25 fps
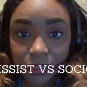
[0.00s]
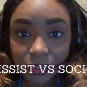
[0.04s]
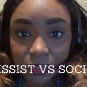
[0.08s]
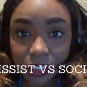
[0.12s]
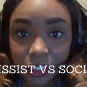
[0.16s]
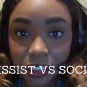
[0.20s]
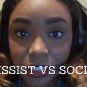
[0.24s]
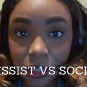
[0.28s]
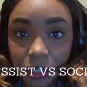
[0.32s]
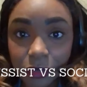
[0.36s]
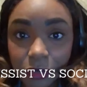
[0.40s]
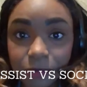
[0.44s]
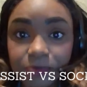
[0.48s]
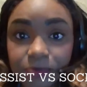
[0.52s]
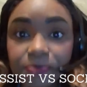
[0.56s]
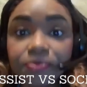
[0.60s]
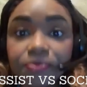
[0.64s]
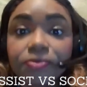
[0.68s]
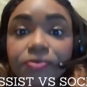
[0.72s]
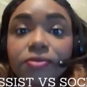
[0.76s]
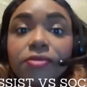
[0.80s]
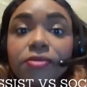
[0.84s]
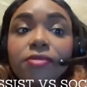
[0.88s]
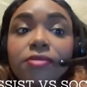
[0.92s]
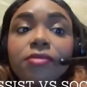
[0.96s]
So,
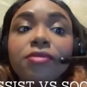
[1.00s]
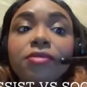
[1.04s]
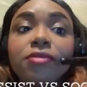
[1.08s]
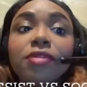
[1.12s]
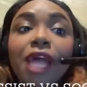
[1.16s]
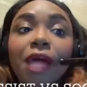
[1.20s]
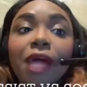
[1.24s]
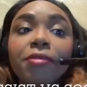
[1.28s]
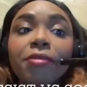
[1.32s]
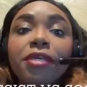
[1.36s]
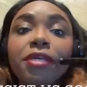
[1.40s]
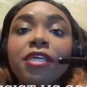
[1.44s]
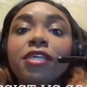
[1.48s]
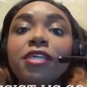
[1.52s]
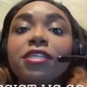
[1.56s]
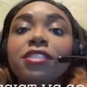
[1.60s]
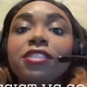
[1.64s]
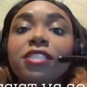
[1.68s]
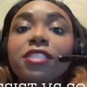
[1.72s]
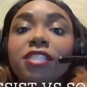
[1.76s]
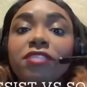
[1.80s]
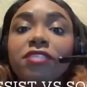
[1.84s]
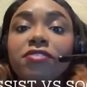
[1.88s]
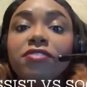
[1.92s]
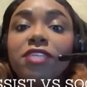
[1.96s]
I'm here
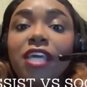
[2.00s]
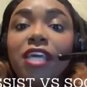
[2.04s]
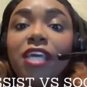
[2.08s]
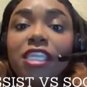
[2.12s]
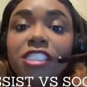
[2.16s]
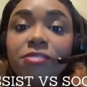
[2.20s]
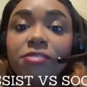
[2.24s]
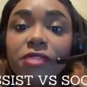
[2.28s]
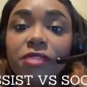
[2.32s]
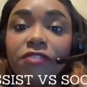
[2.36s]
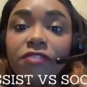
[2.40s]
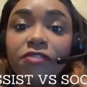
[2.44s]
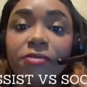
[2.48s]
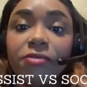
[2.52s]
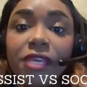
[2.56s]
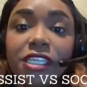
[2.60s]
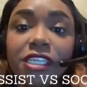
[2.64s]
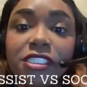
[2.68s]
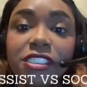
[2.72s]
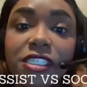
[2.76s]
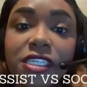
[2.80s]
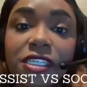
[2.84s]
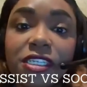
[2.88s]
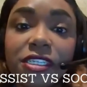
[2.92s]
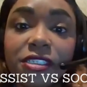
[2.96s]
to give you guys some
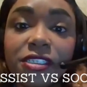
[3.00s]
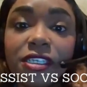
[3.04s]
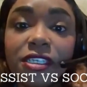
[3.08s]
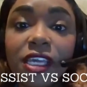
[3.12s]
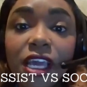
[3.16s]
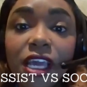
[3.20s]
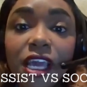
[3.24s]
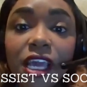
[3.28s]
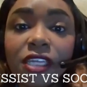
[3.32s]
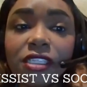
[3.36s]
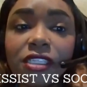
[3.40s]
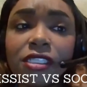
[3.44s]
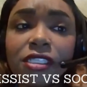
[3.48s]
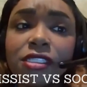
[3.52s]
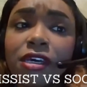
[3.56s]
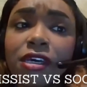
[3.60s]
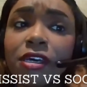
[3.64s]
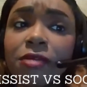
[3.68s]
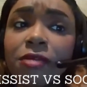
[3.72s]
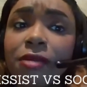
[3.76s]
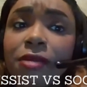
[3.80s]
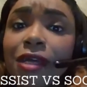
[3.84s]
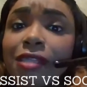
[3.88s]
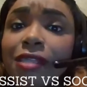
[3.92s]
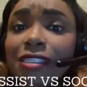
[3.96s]
information to
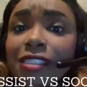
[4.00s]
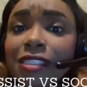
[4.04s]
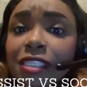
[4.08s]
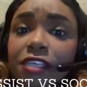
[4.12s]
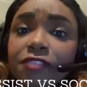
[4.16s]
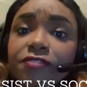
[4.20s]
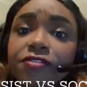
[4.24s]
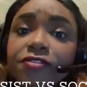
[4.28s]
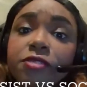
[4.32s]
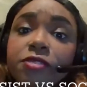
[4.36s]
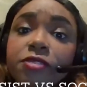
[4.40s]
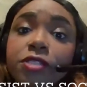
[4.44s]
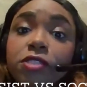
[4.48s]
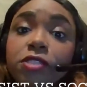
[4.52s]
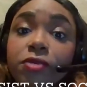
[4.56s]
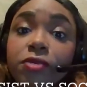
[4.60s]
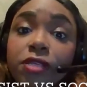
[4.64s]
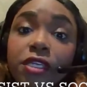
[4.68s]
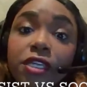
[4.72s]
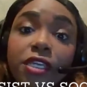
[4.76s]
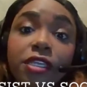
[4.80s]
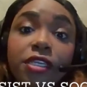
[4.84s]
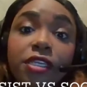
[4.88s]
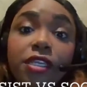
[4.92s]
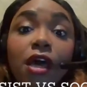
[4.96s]
talk about the difference
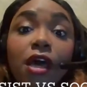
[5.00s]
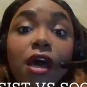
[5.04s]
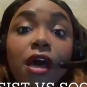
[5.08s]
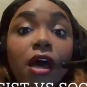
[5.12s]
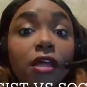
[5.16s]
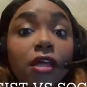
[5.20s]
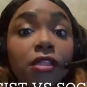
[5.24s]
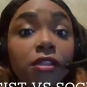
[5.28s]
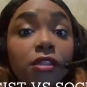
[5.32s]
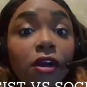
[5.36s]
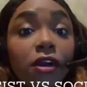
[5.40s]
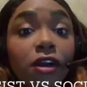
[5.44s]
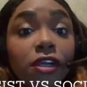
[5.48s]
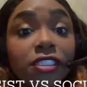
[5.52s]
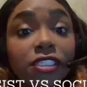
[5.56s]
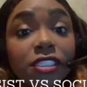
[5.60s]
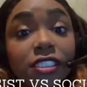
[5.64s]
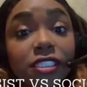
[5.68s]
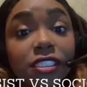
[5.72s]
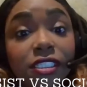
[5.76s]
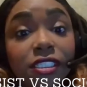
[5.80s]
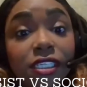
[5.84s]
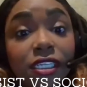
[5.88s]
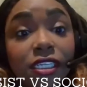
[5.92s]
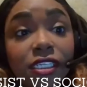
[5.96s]
between a
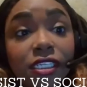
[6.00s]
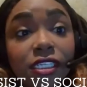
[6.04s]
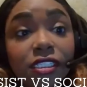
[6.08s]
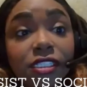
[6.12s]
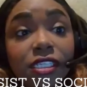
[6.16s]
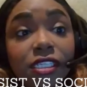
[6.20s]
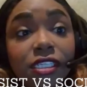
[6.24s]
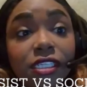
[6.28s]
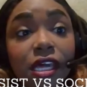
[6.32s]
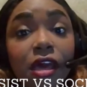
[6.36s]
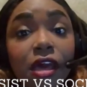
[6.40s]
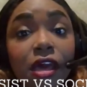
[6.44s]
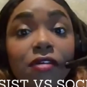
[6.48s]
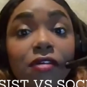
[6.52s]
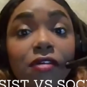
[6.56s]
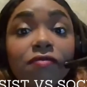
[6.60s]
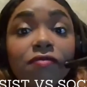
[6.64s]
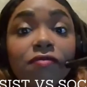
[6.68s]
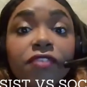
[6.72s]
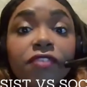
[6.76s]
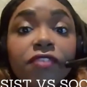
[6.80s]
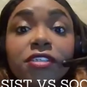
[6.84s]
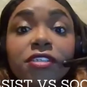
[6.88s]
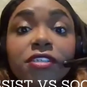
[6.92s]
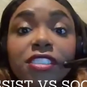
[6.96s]
narcissist
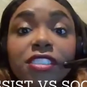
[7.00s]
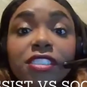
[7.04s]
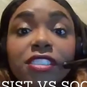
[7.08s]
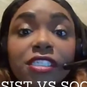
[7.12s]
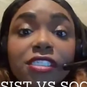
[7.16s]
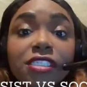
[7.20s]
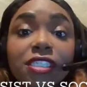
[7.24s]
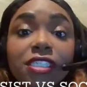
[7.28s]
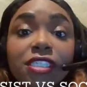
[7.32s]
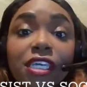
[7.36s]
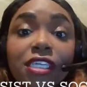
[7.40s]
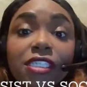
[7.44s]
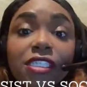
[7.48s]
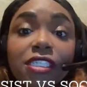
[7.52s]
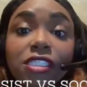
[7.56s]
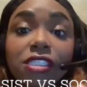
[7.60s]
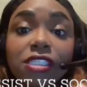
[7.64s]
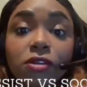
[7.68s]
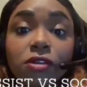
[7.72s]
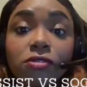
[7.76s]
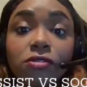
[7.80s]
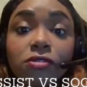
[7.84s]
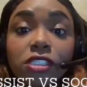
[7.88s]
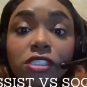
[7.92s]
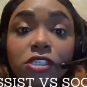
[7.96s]
versus a
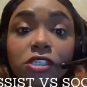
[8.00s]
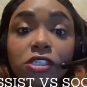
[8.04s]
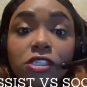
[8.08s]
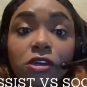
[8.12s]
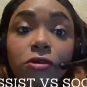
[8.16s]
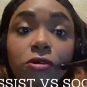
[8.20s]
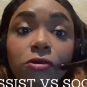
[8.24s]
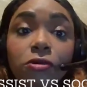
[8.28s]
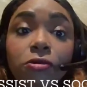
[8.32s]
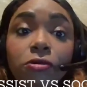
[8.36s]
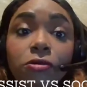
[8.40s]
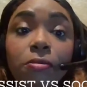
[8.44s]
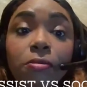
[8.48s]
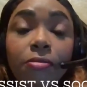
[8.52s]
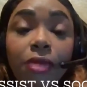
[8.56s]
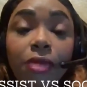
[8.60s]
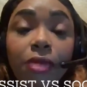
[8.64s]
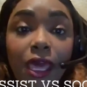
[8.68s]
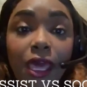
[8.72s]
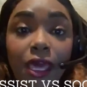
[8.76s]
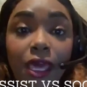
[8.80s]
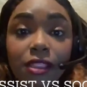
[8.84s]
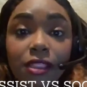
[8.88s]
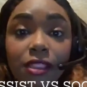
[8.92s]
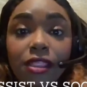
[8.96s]
sociopath
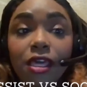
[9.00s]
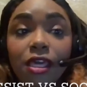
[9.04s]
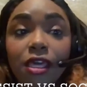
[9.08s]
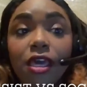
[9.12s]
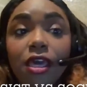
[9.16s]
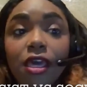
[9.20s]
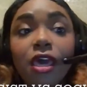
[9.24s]
path.